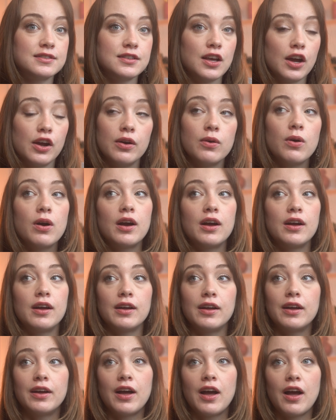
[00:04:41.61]
So
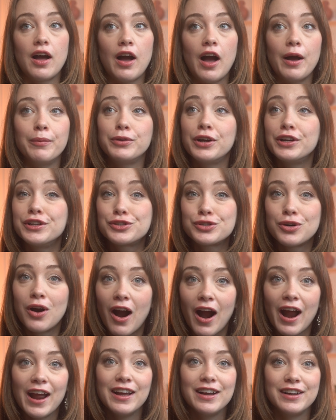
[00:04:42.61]
I'm going to
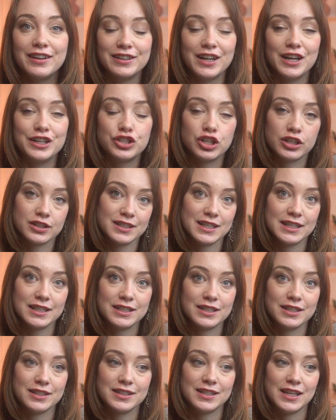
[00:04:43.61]
try and adjust it
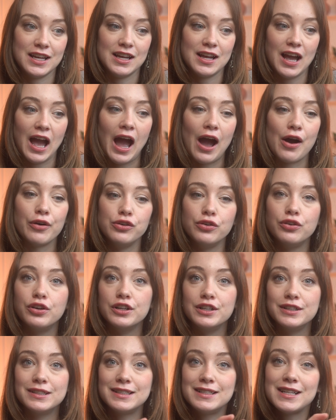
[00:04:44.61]
to see how you could